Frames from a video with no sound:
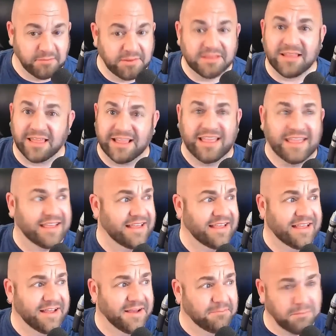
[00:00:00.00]
I mean, like
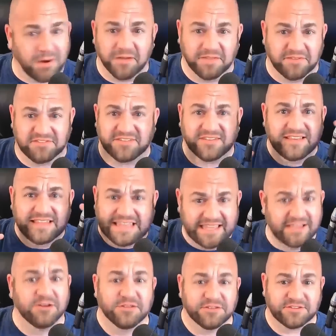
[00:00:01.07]
months,
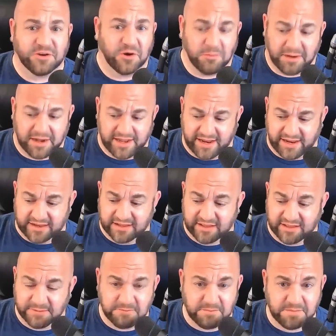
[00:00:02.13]
years go by,
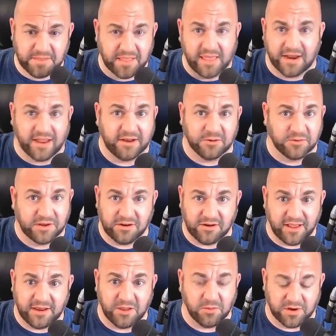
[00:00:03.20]
and I don't
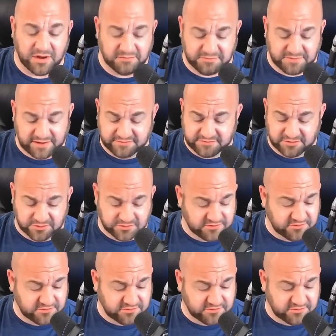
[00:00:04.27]
hear anyone on 52.